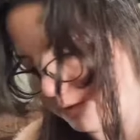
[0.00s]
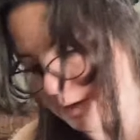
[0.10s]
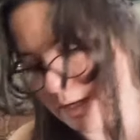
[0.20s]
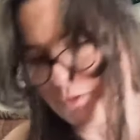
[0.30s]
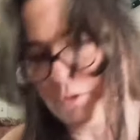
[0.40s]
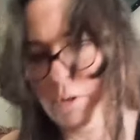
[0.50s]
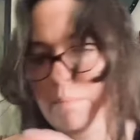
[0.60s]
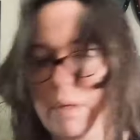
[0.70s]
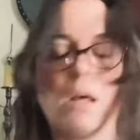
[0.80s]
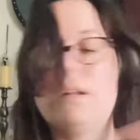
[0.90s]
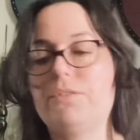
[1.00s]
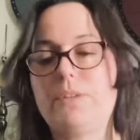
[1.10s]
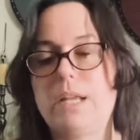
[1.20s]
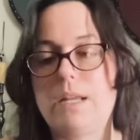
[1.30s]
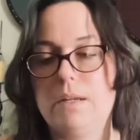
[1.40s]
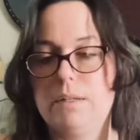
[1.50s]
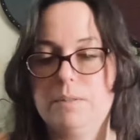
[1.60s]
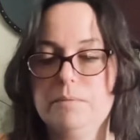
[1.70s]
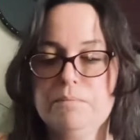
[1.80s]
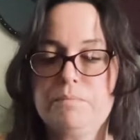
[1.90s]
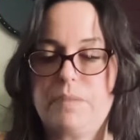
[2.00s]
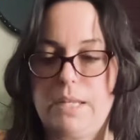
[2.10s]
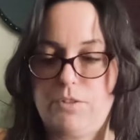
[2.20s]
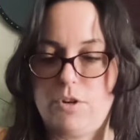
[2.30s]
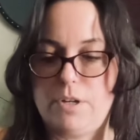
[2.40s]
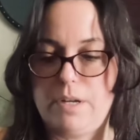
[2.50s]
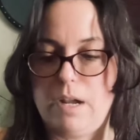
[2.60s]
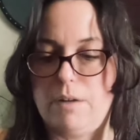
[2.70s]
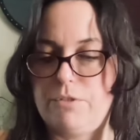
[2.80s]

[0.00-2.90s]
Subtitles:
insert, but honestly, it's good enough.